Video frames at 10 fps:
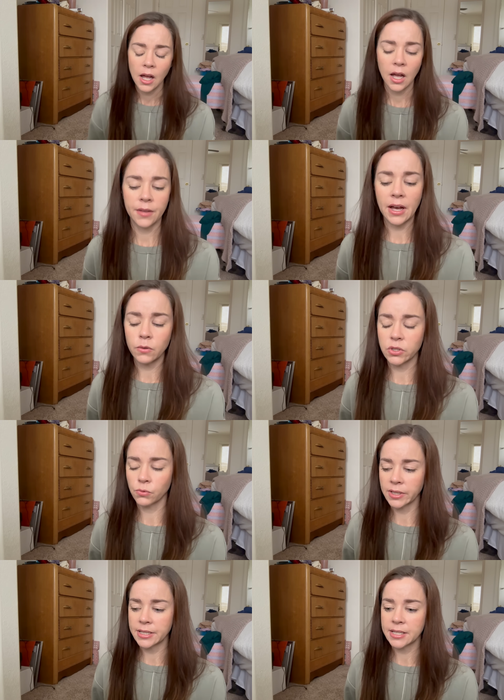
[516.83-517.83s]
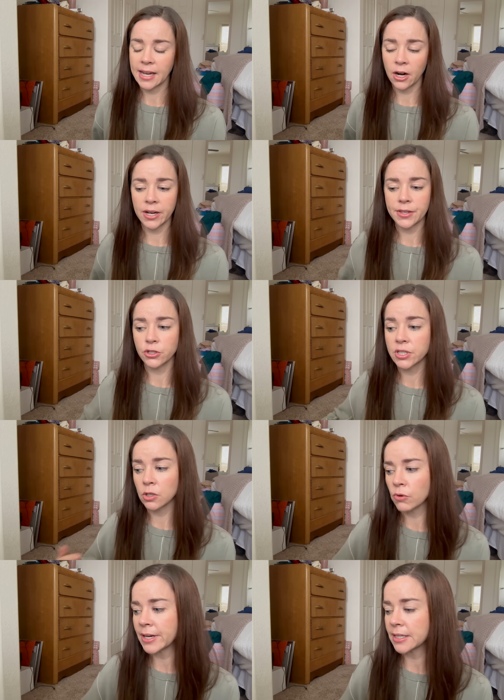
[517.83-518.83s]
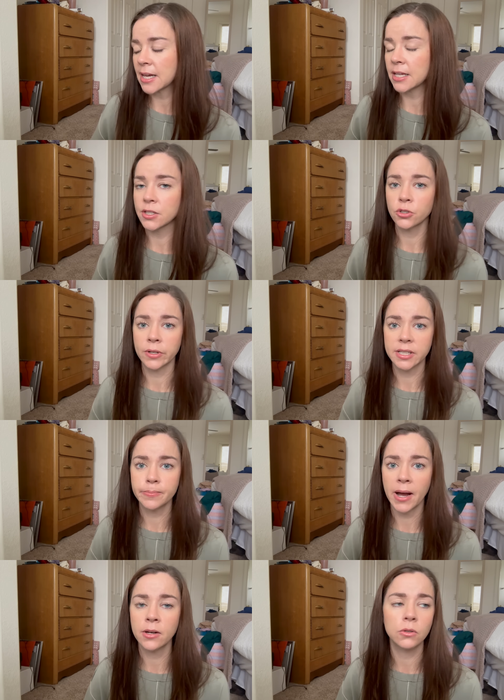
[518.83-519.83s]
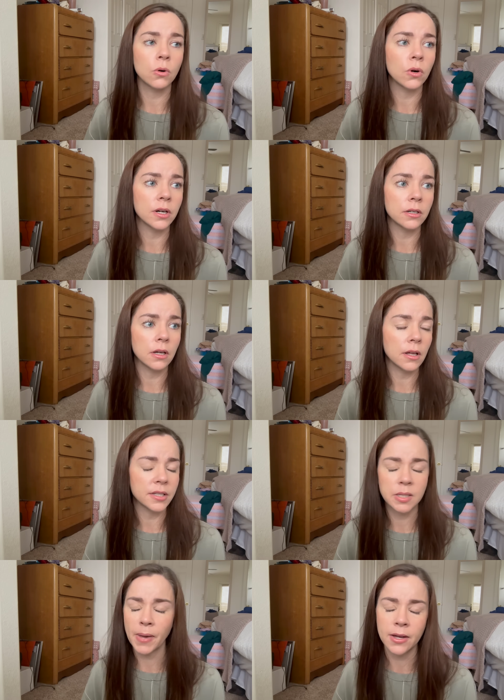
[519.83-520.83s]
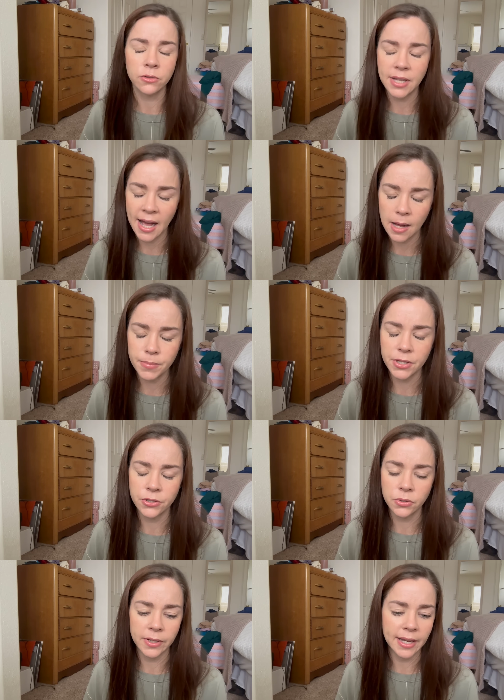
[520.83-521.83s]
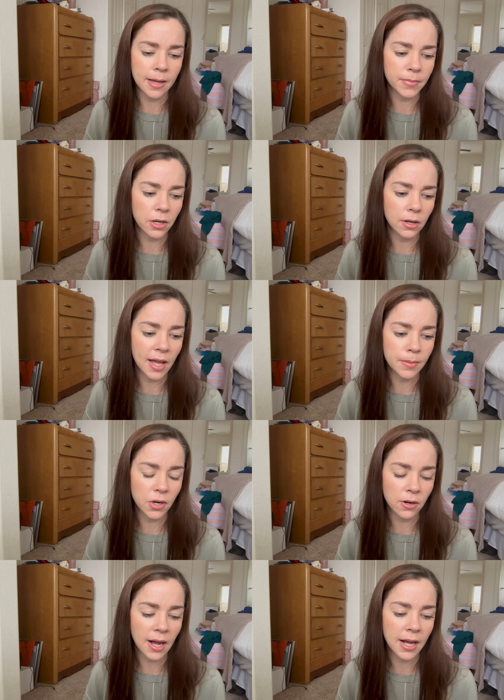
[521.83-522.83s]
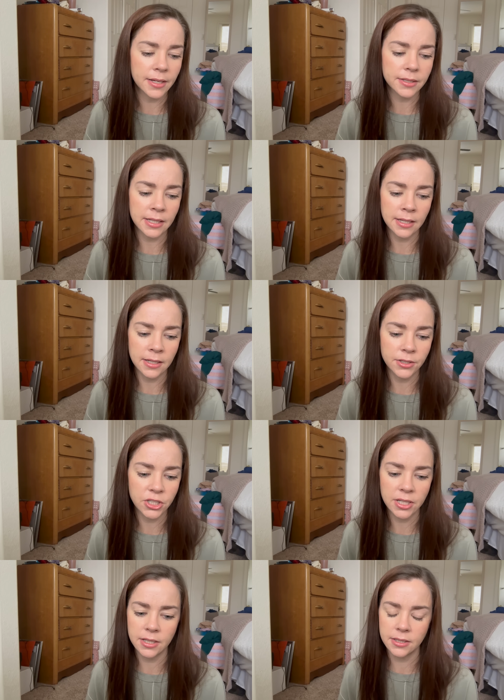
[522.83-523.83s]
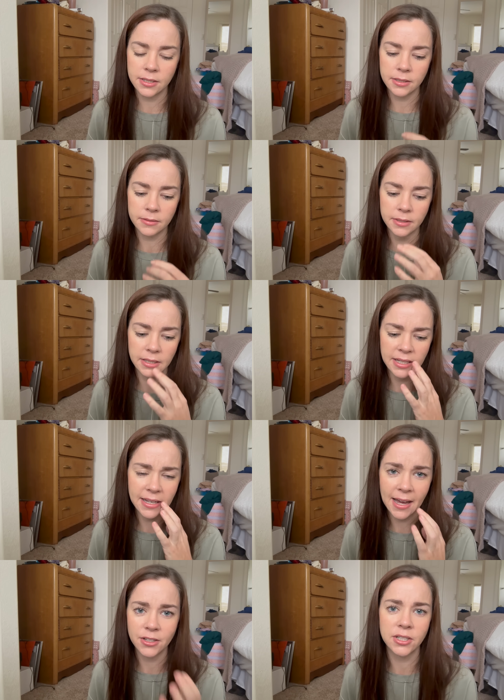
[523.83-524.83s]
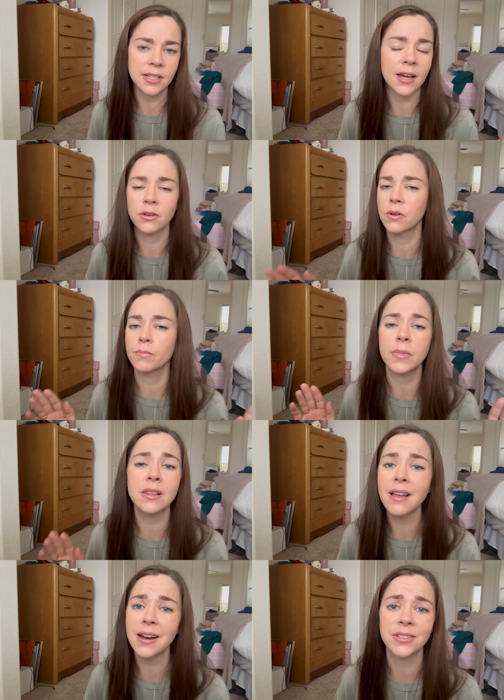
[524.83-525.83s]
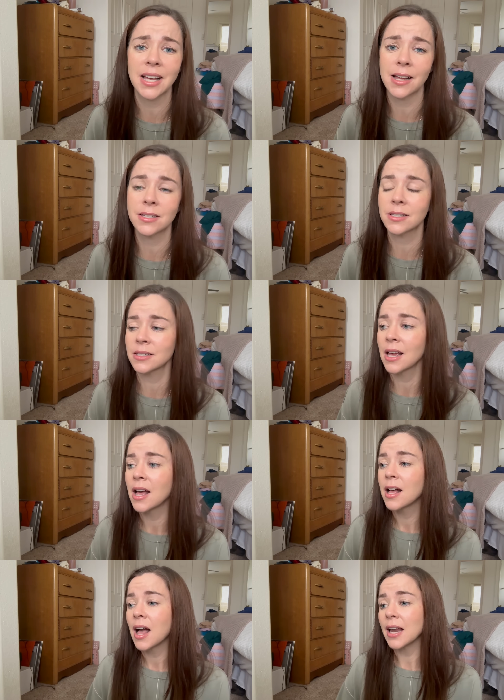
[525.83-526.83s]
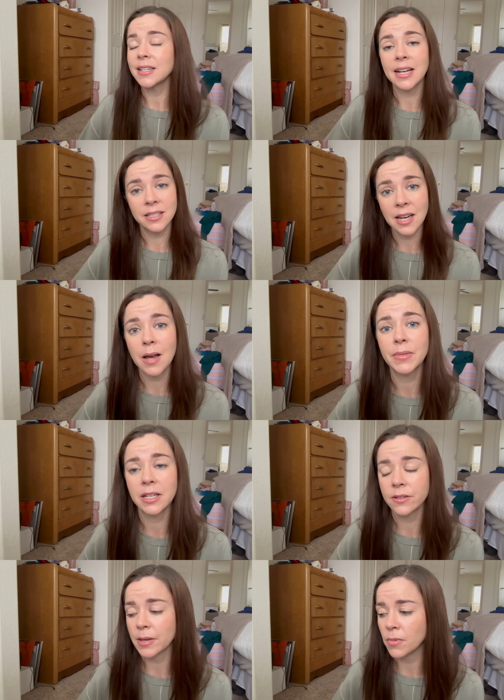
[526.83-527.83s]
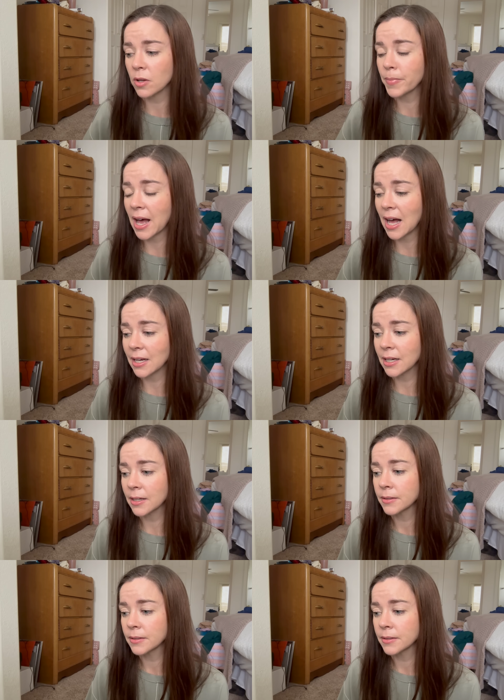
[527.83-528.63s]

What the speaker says: And that was really scary. They're still running tests. They're doing a spinal tap. They're doing MRIs, EEGs, EKGs, I don't know, a lot of tests. And it takes time to get them all back.